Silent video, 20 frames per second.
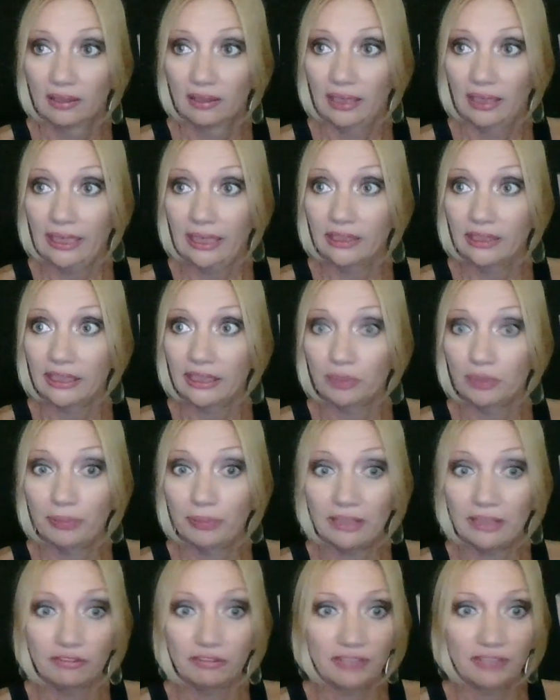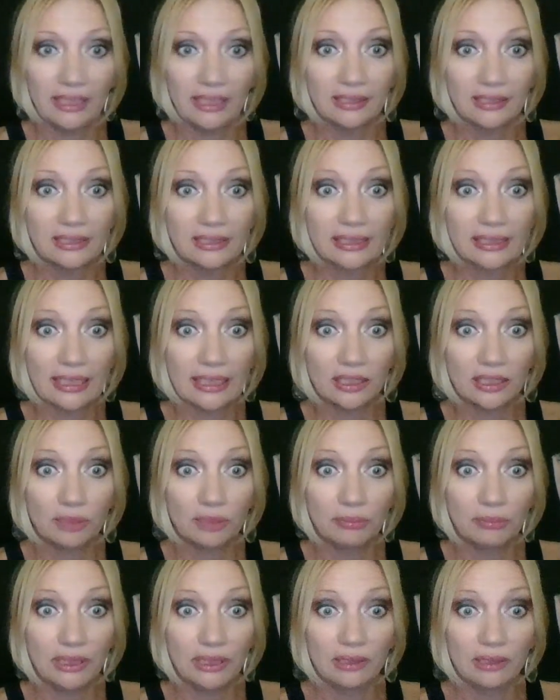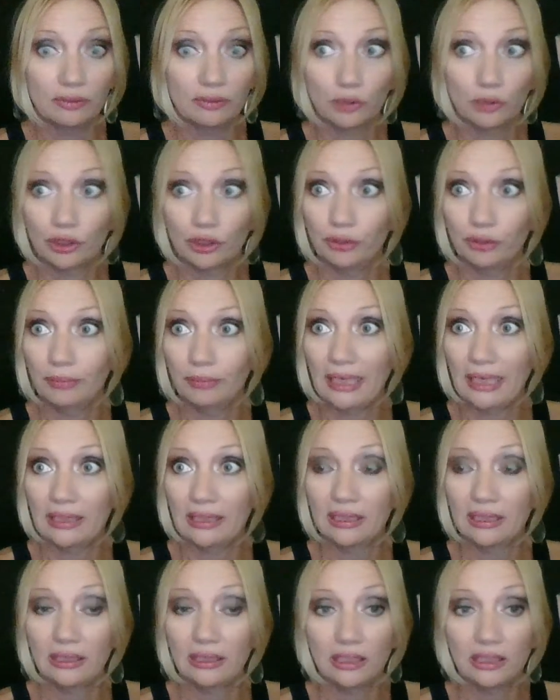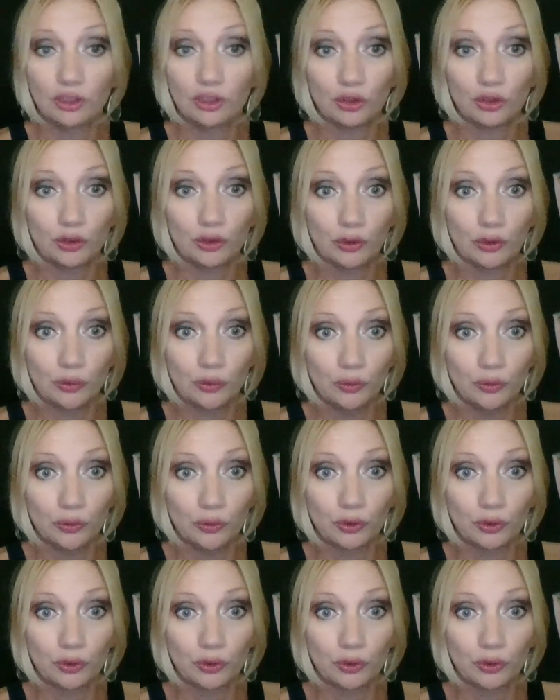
alien pedophiles telling me what humanity need to do